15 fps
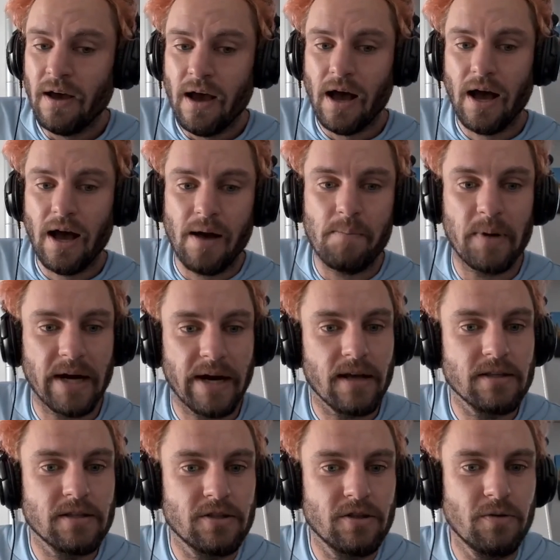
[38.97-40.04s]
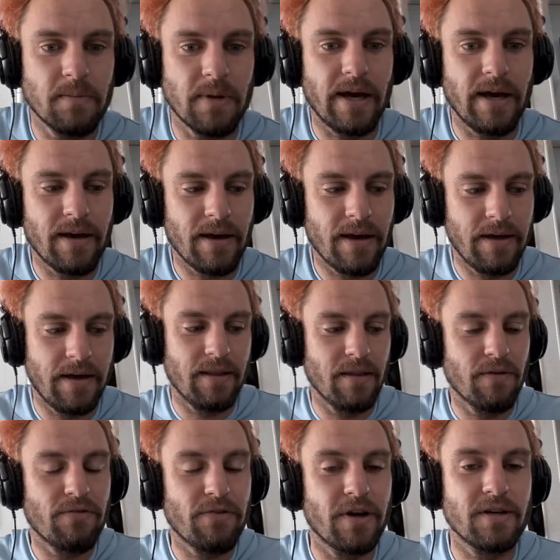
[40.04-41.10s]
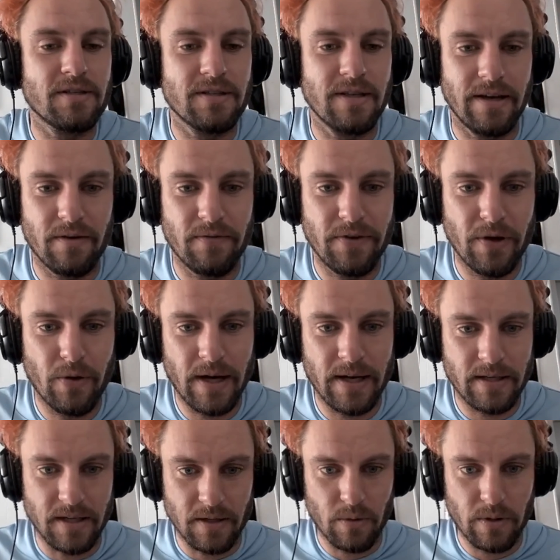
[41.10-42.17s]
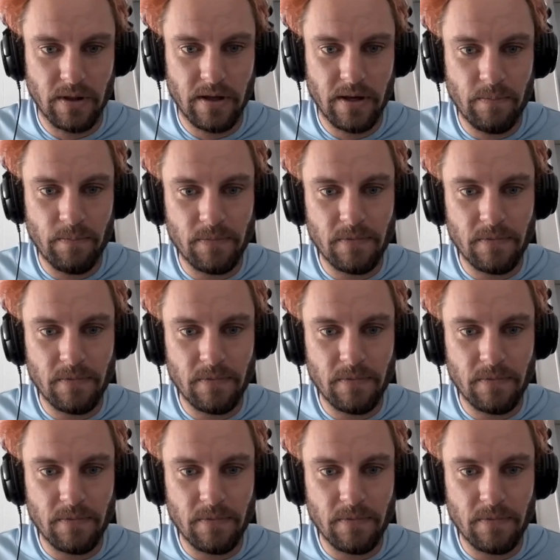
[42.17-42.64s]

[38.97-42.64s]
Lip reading: But I got this new mic and the first interview I did with it,